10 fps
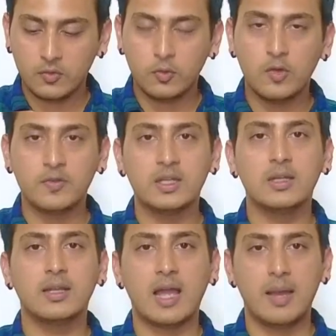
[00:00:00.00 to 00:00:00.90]
Four
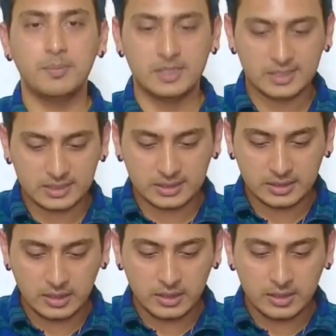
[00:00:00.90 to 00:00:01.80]
finger gap is
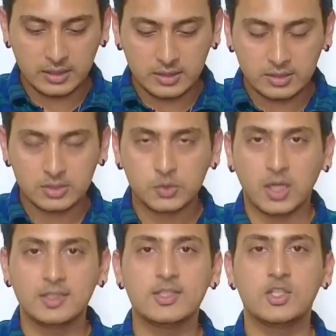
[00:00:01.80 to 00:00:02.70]

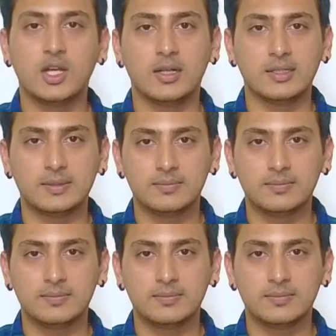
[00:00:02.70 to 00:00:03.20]
Swadhisthana.